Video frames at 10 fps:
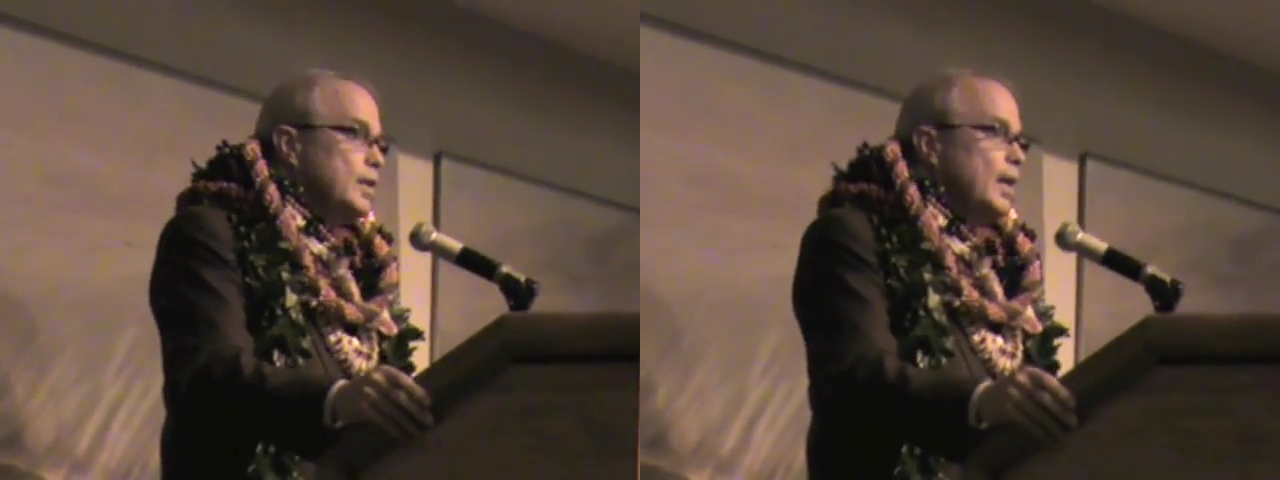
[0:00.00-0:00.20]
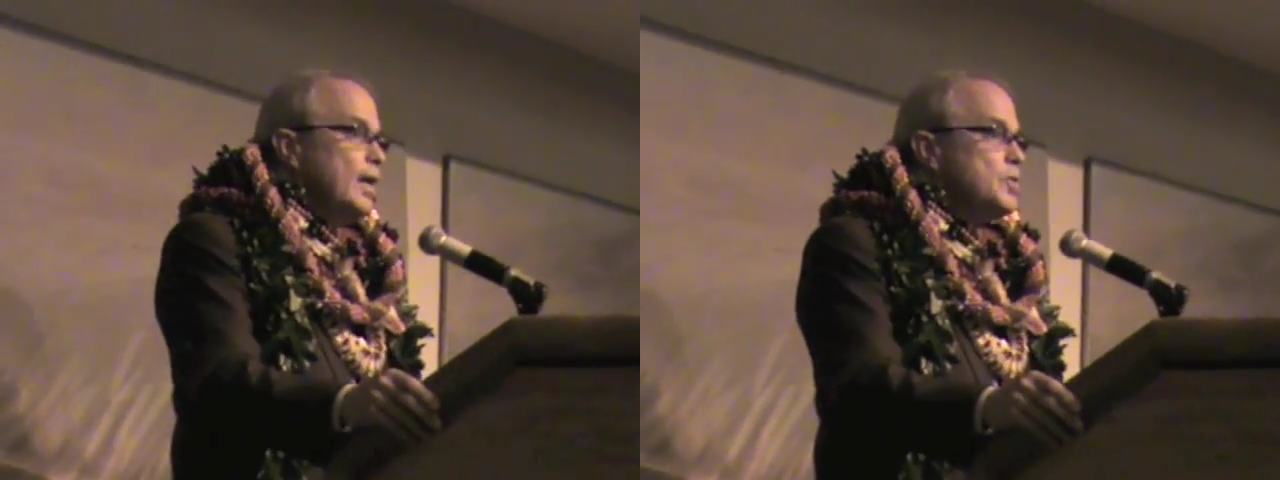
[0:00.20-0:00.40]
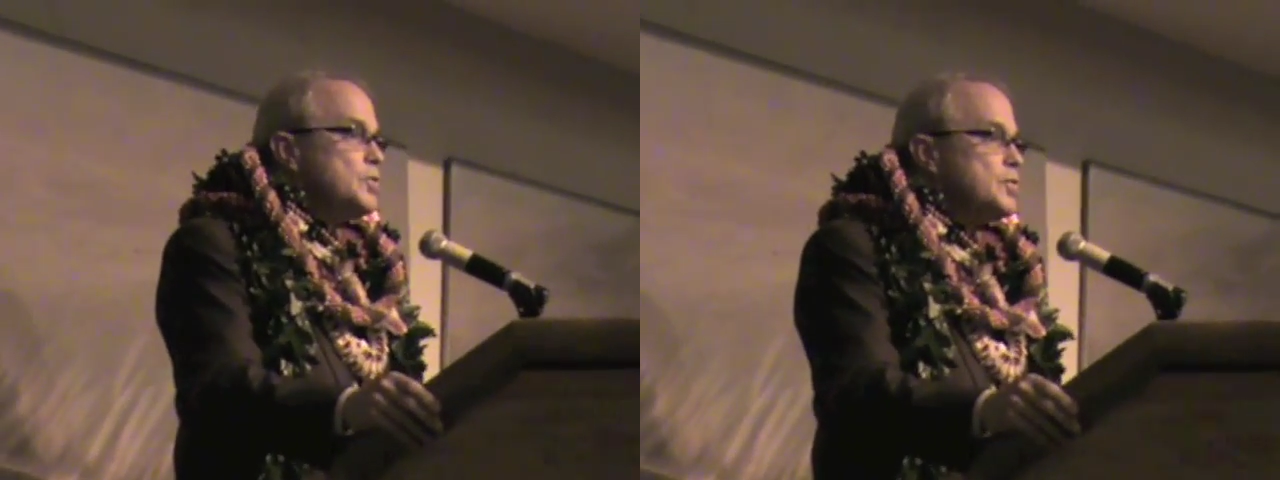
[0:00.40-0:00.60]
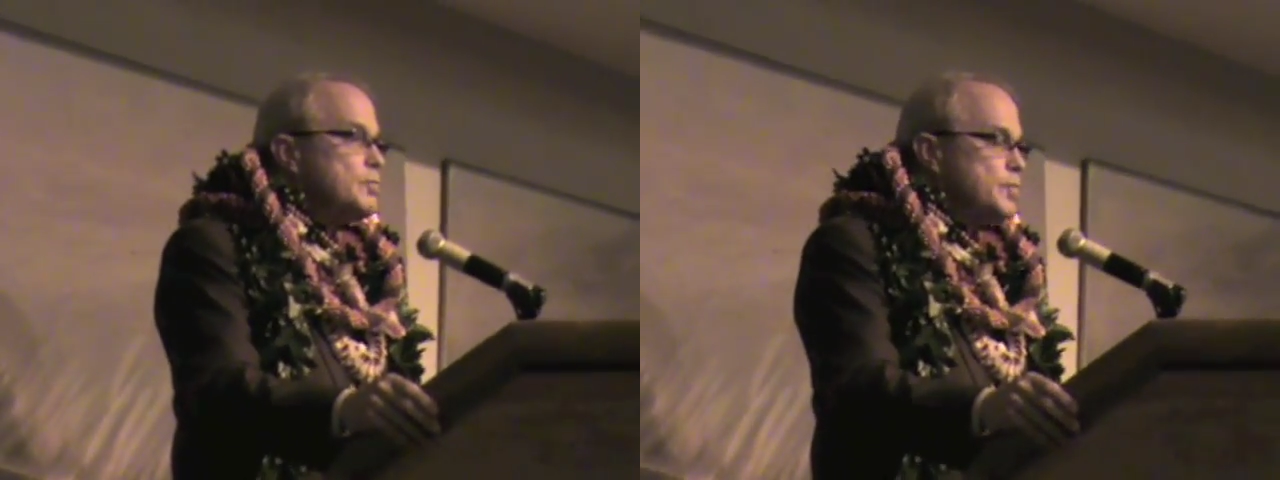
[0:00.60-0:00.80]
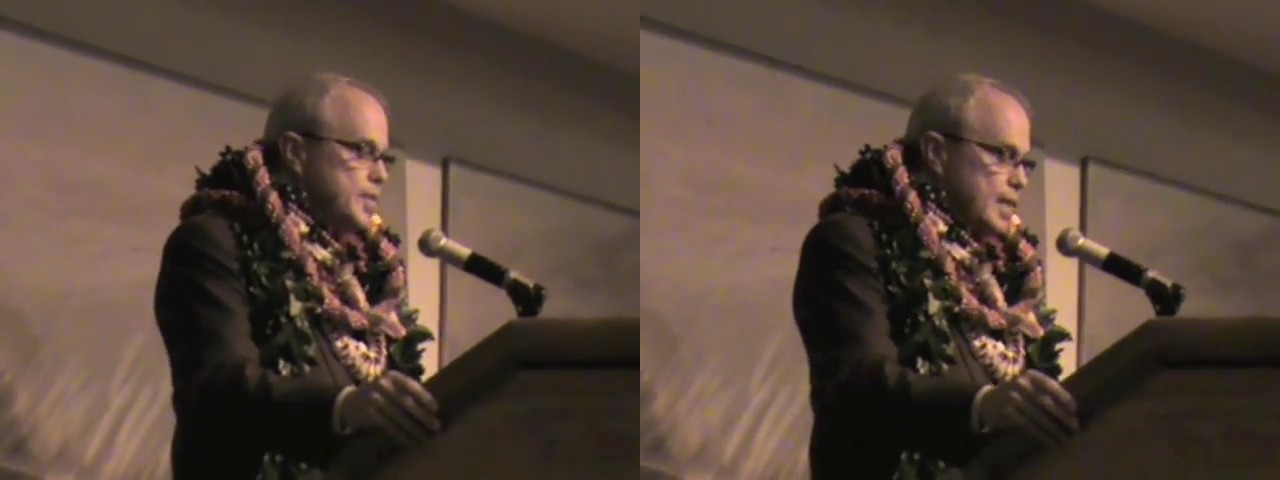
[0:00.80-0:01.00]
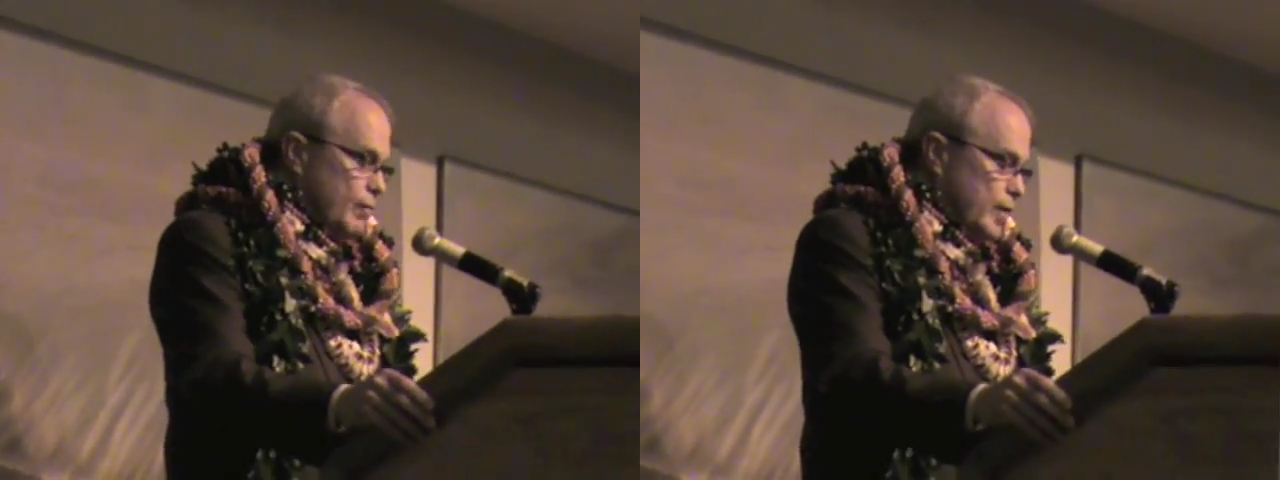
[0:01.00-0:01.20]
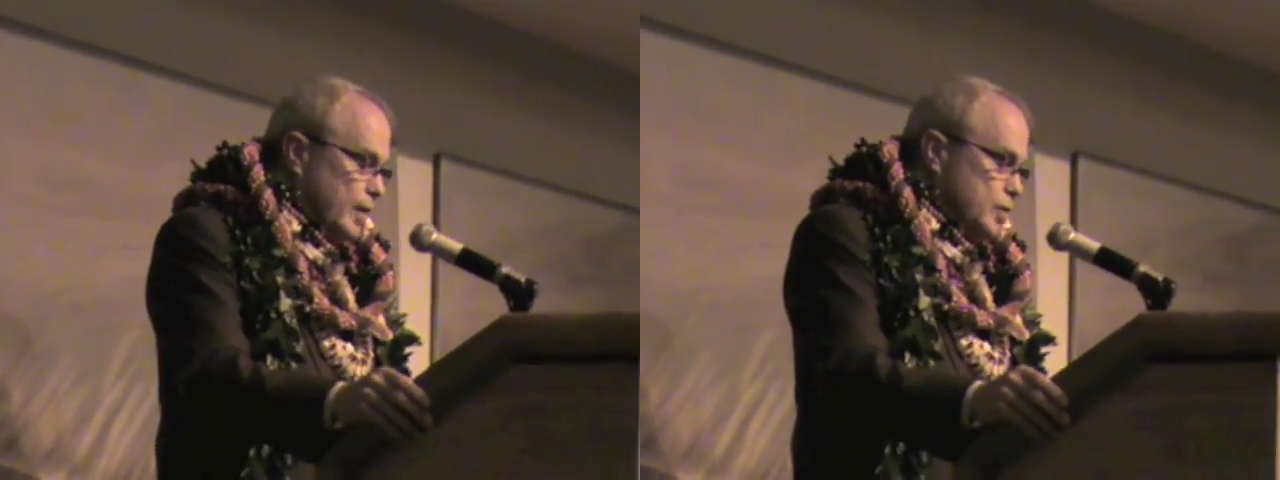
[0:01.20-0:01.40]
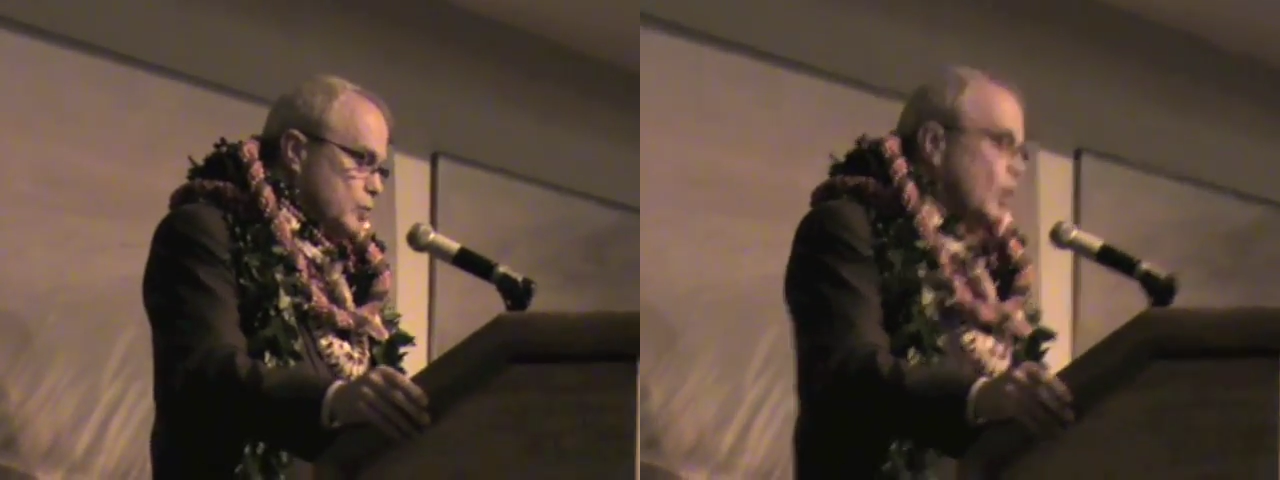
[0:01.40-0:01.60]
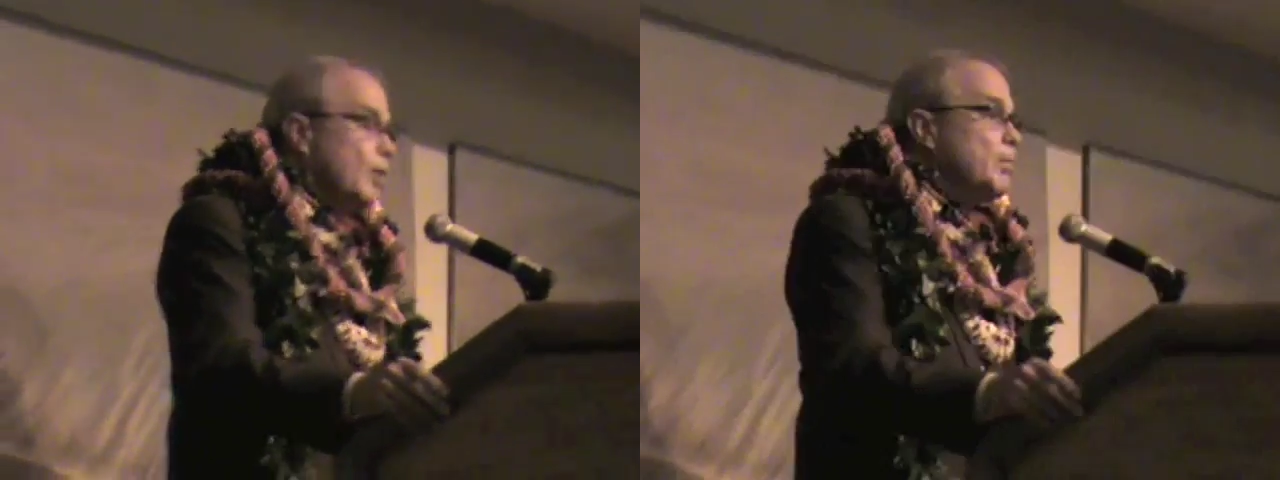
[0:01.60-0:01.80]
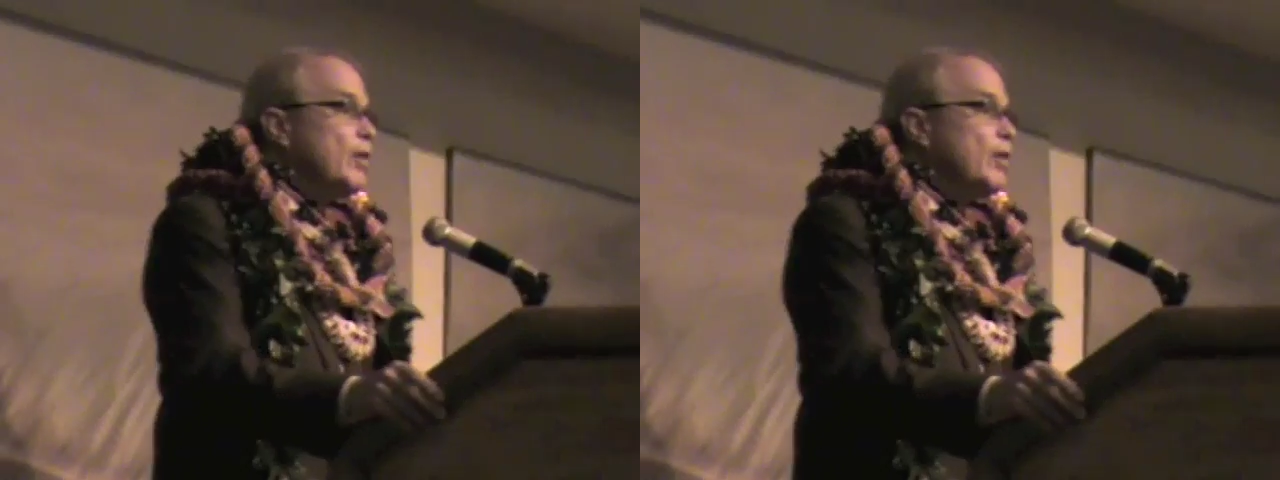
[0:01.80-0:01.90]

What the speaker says: the ages of 7 and 12,